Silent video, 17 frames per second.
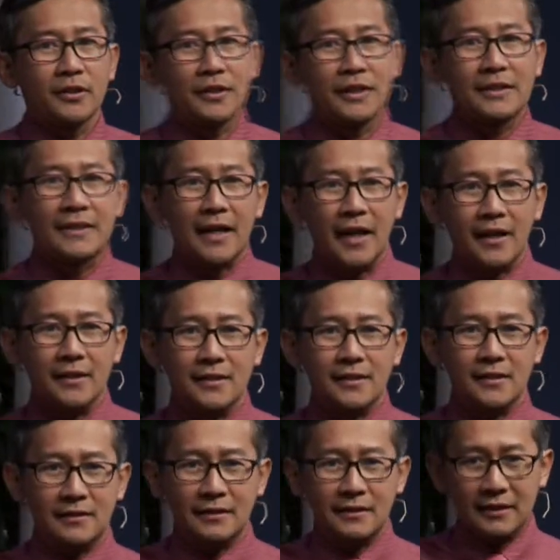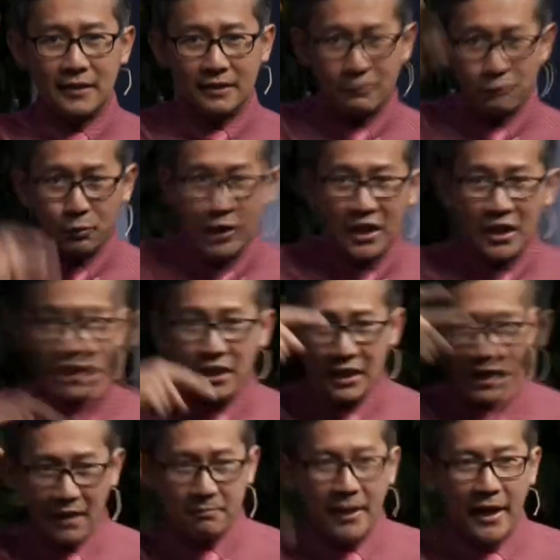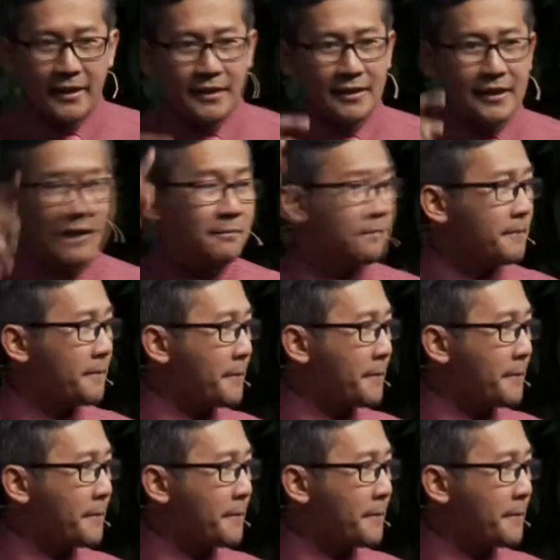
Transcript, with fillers: desires that we abide in Him?